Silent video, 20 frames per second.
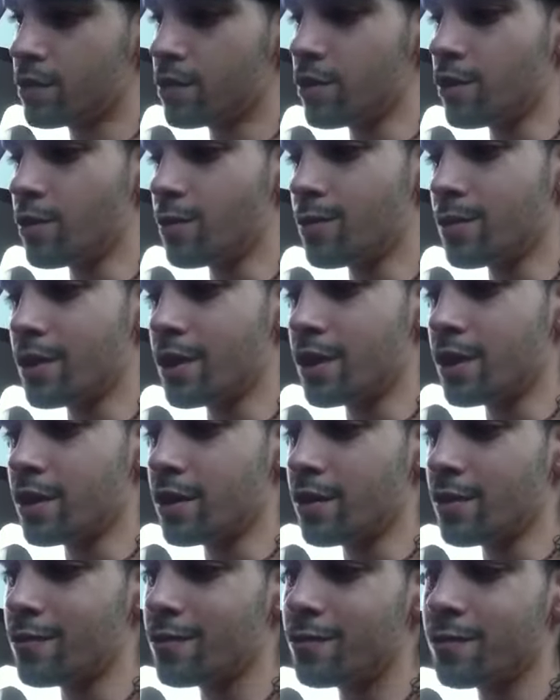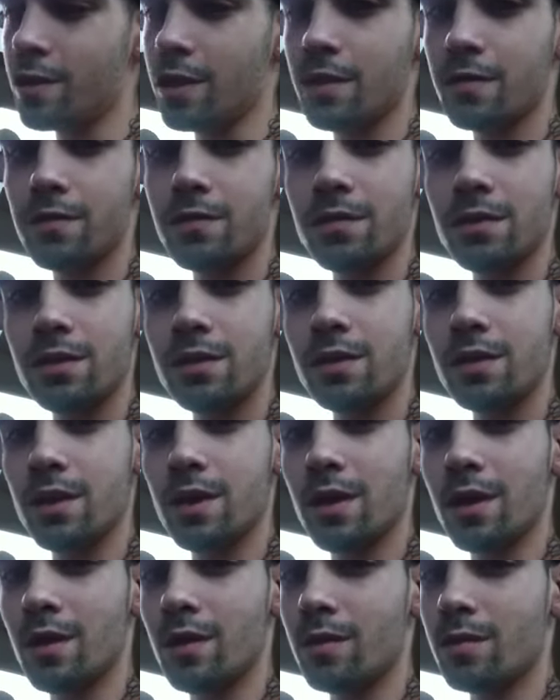Yo man, young Frank
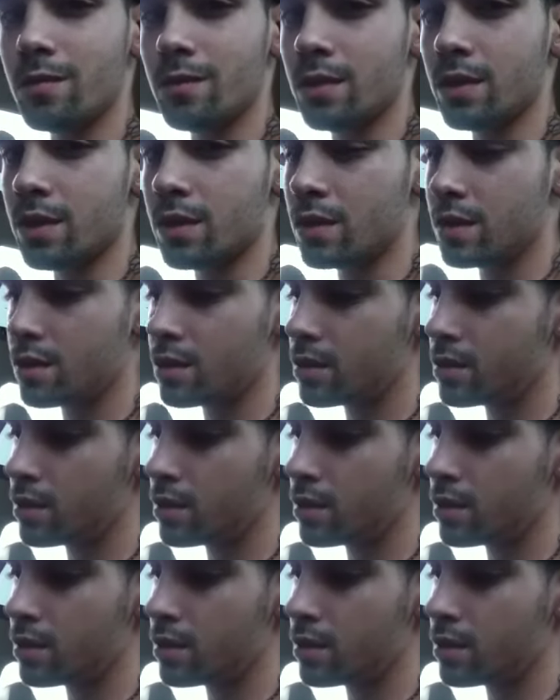Fitzgerald, man.